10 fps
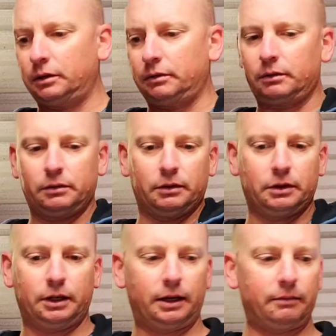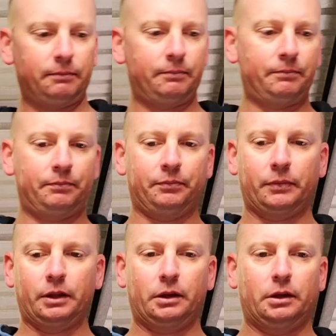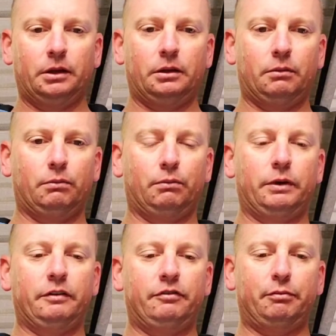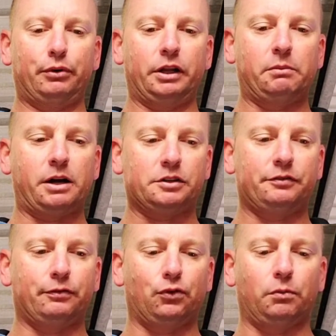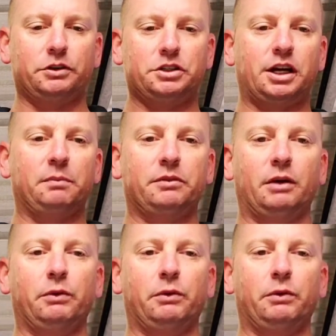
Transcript: like that, we've pretty much formed the shape that we